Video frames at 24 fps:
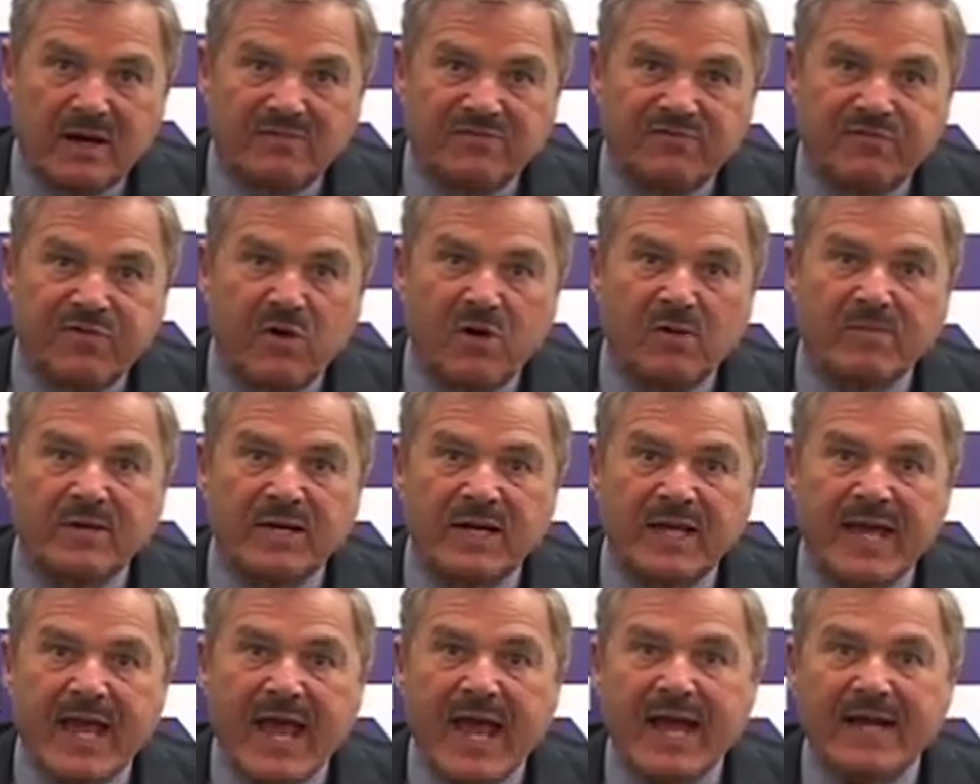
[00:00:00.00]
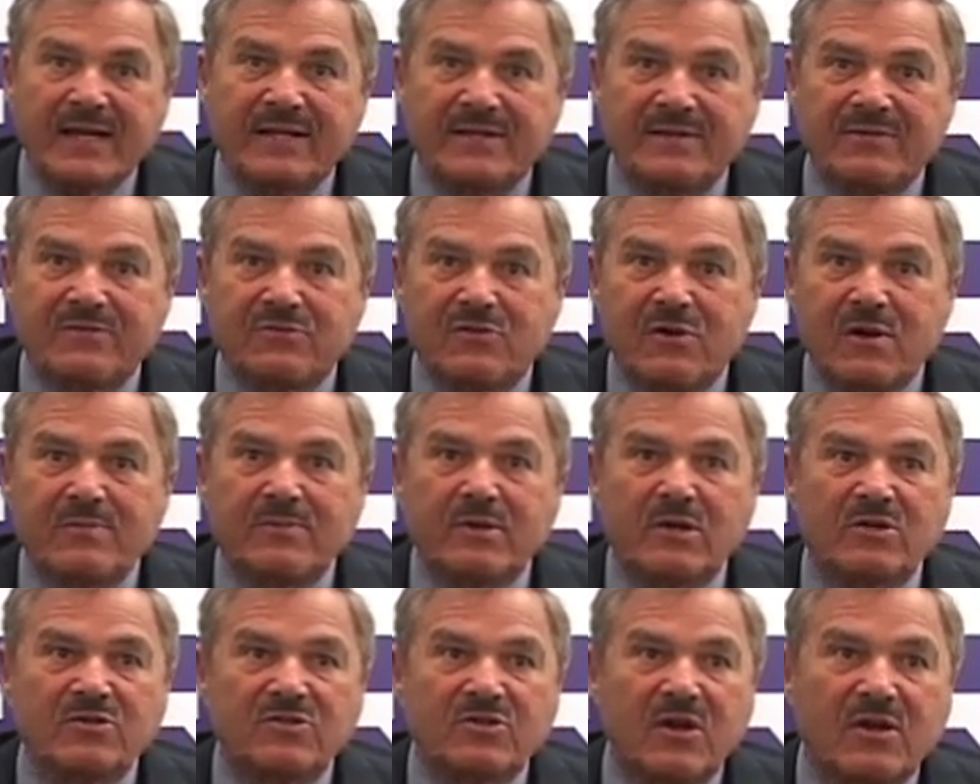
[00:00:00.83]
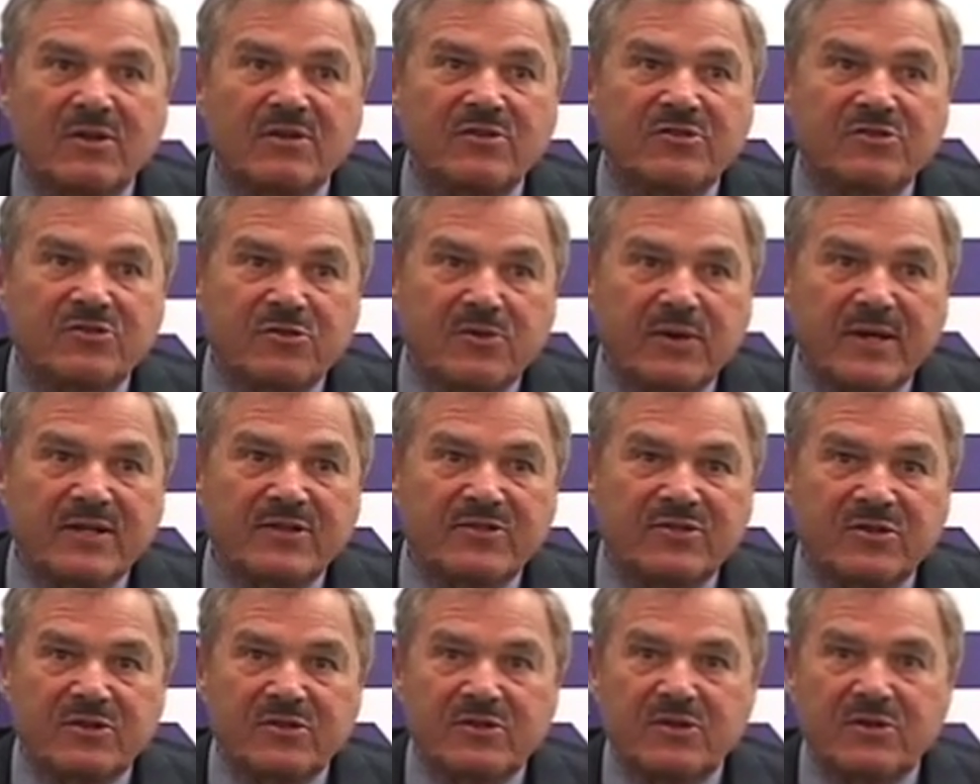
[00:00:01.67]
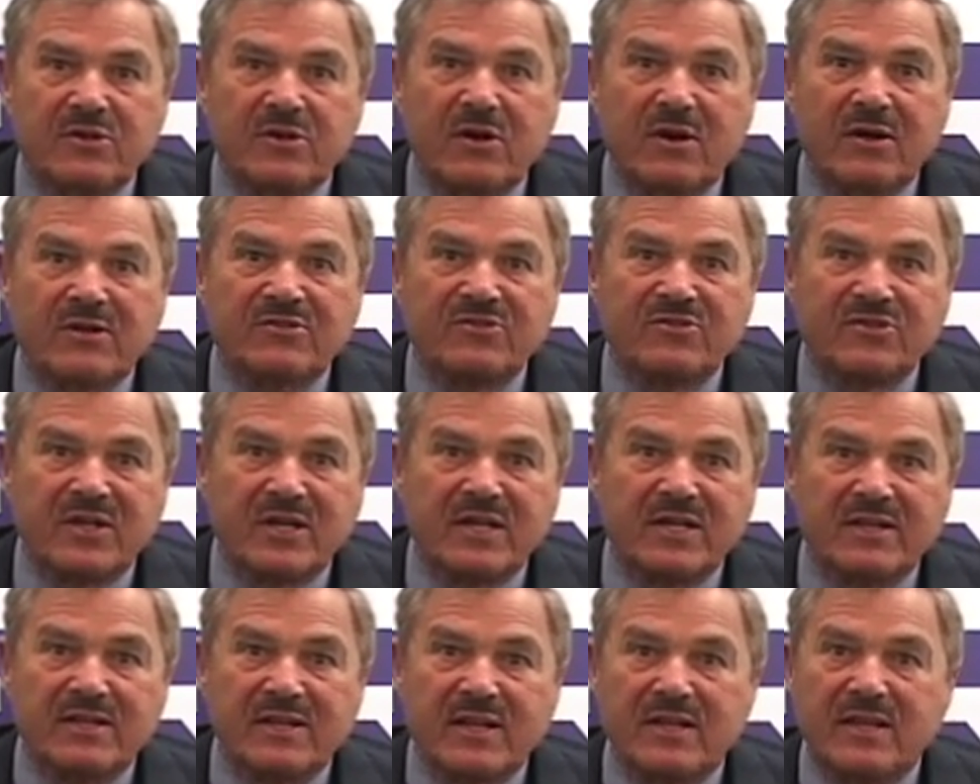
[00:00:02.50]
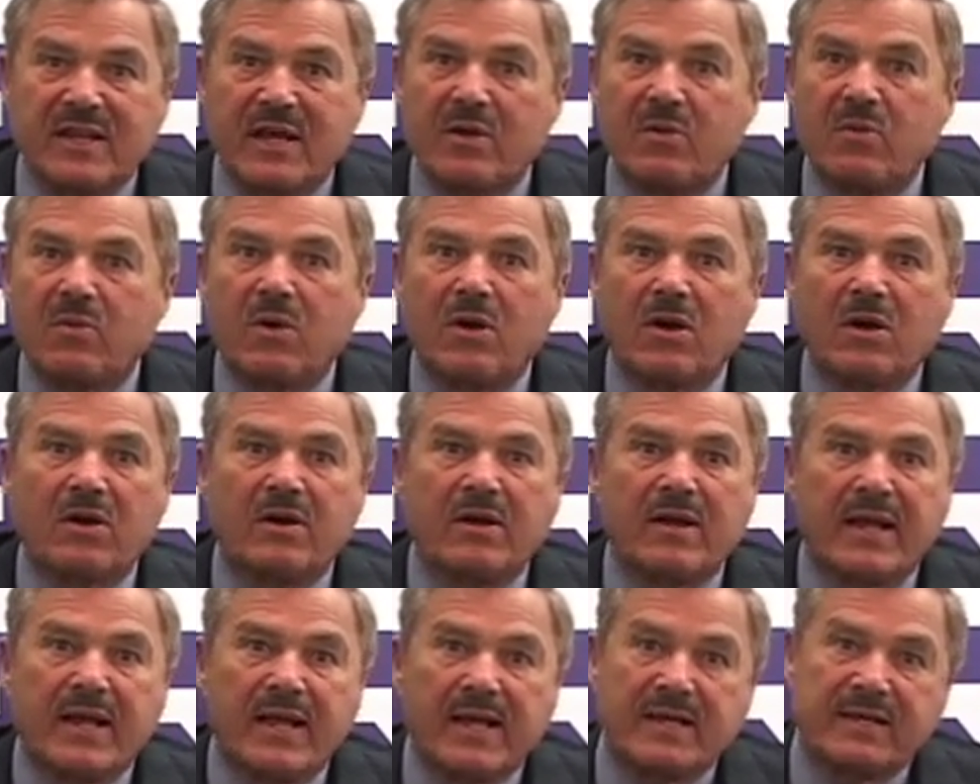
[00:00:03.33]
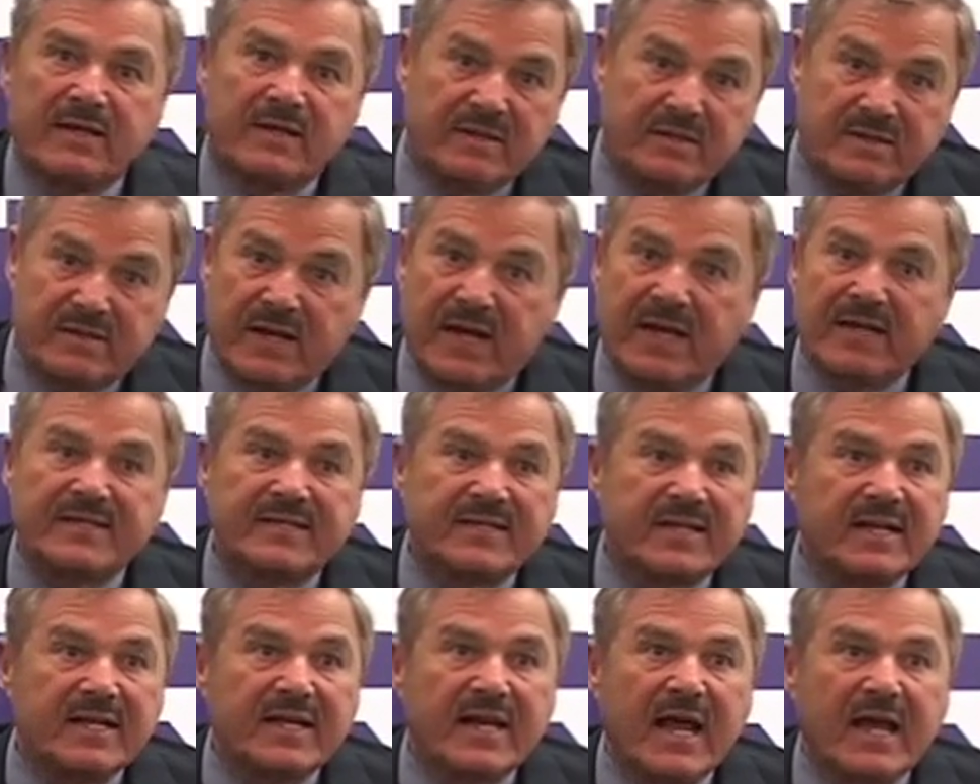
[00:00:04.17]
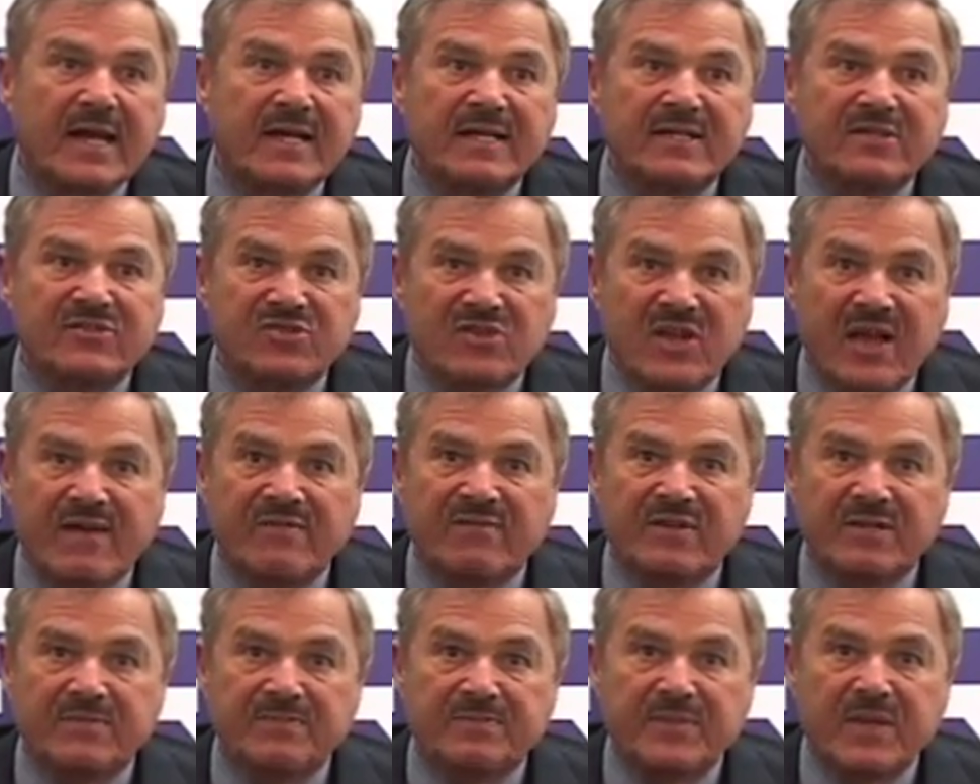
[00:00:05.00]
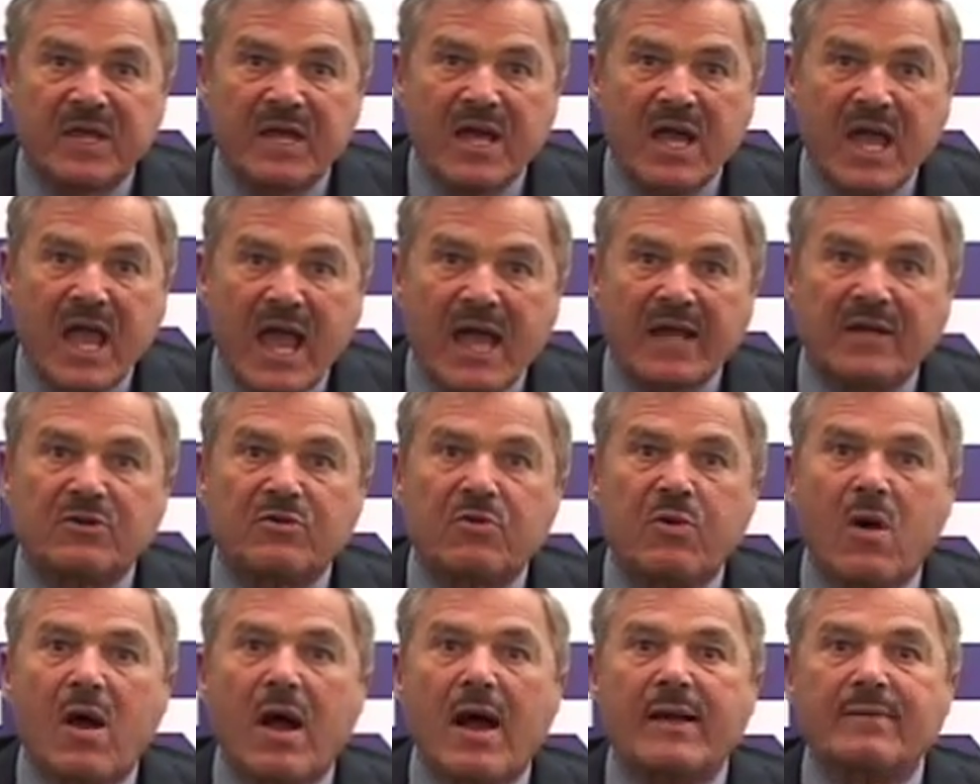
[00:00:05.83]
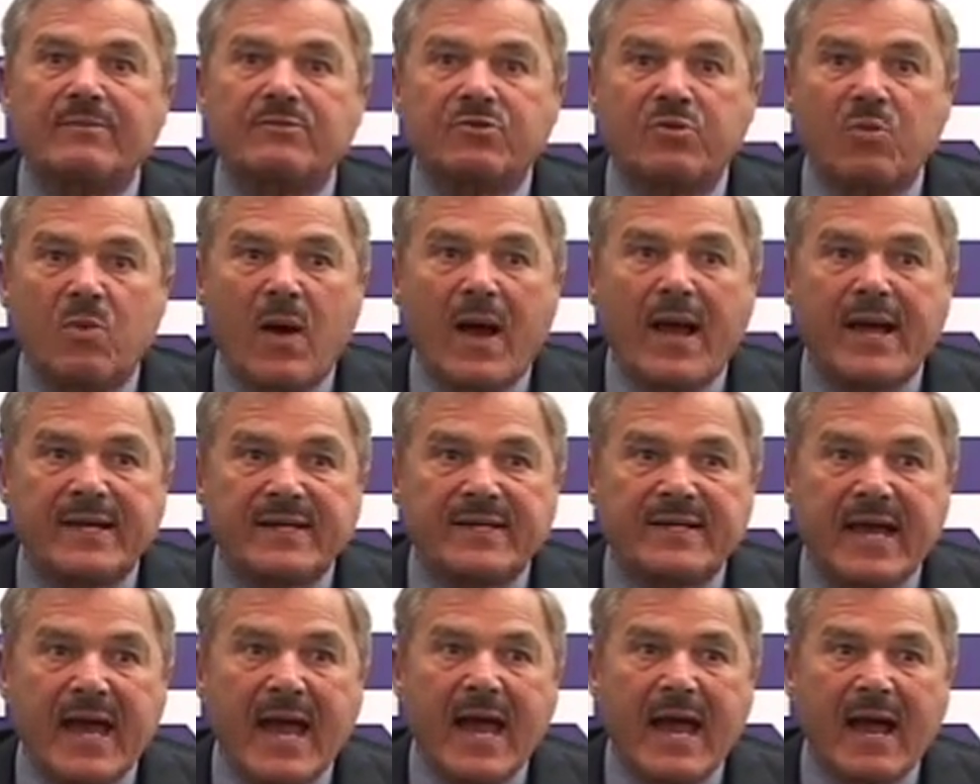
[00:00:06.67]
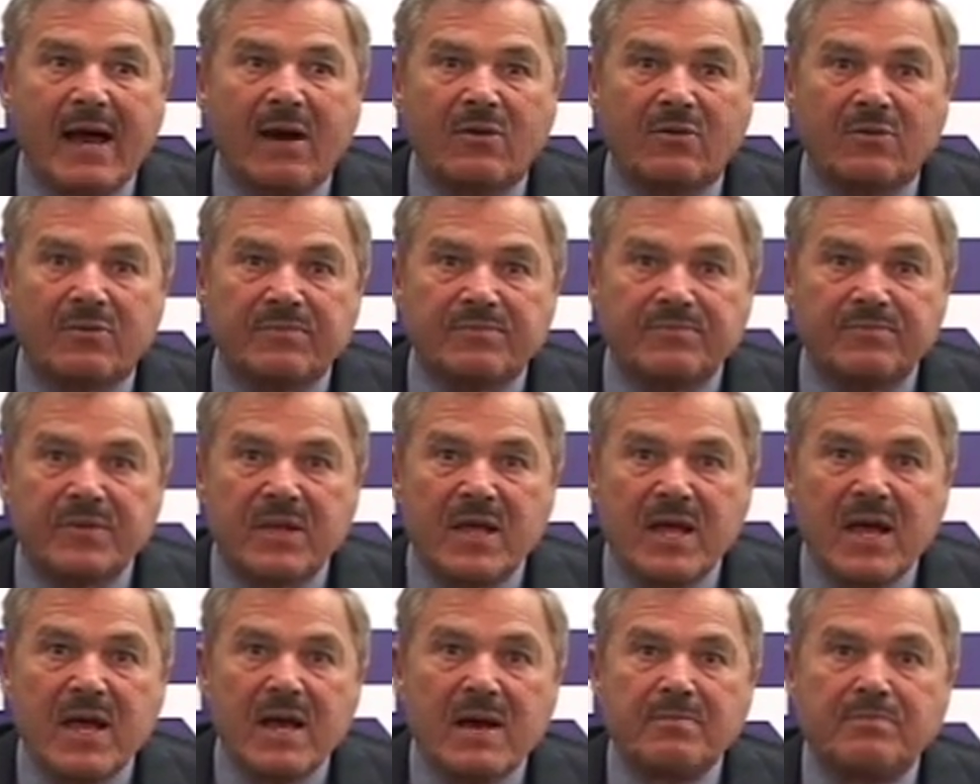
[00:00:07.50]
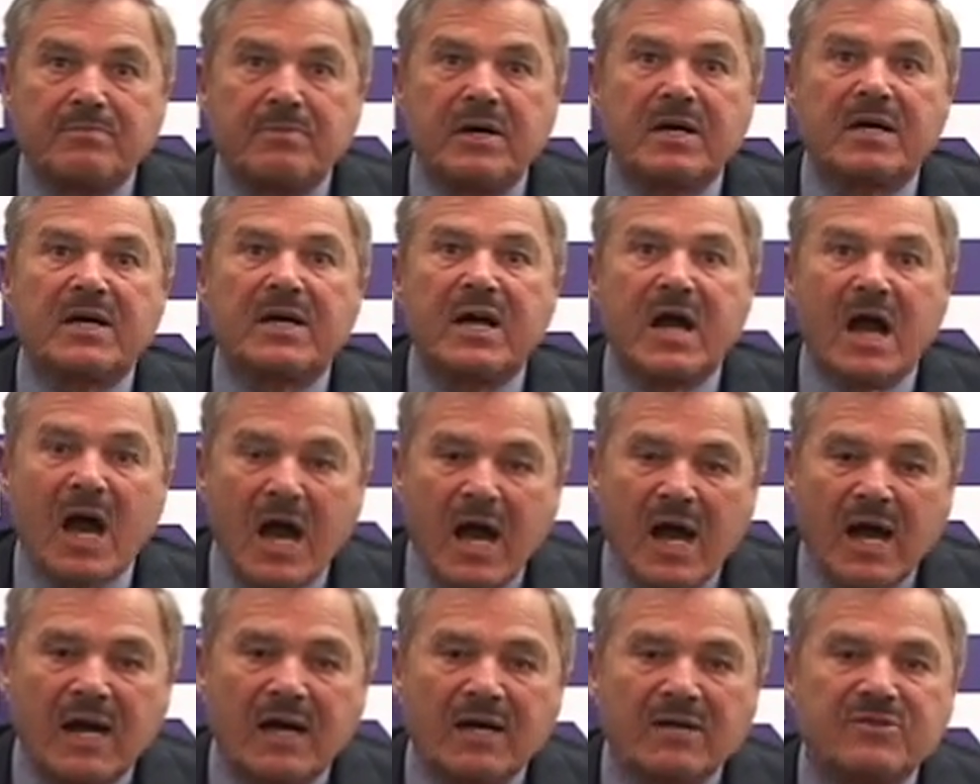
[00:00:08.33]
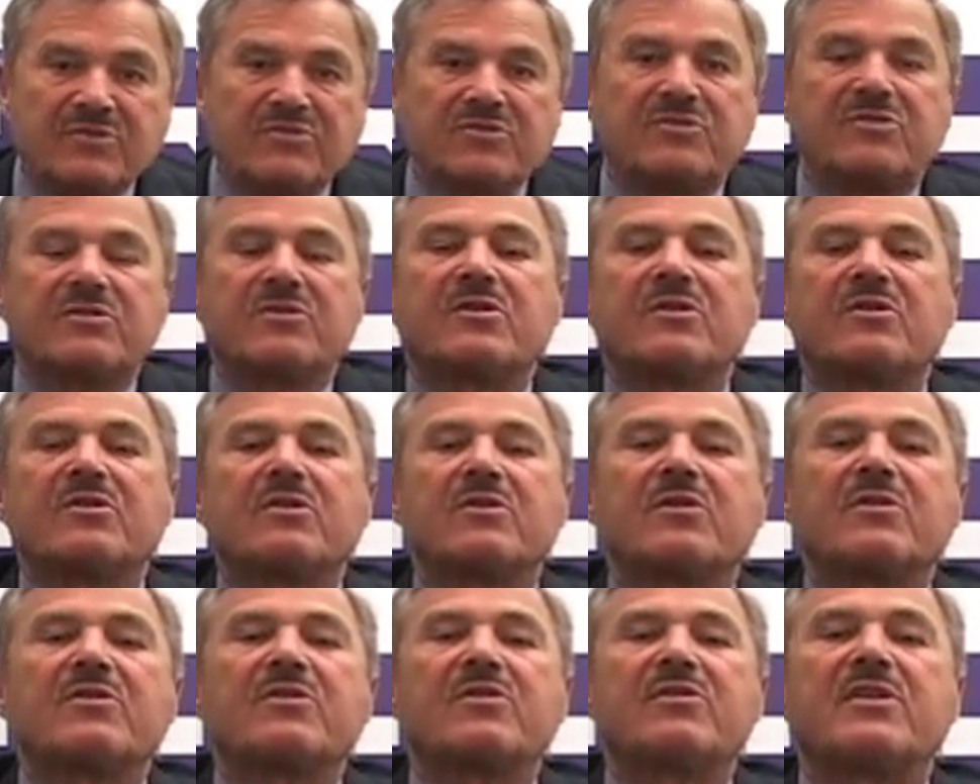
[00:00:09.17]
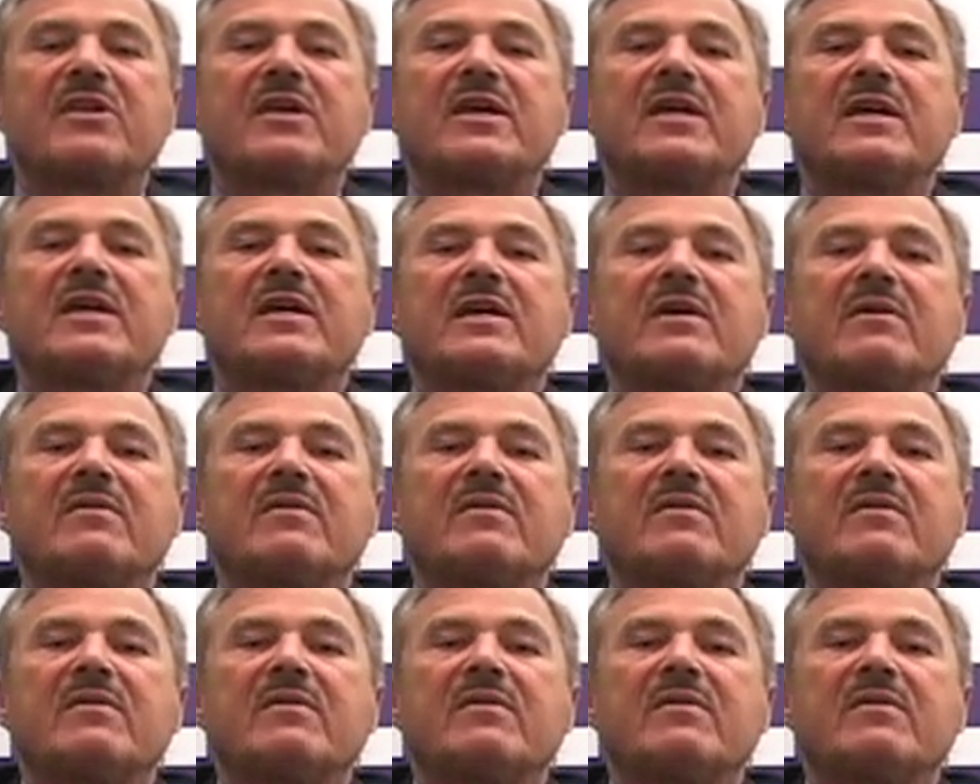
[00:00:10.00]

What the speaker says: formerly active criminals on the streets in New York City than there were in 1997. And crime's way down because the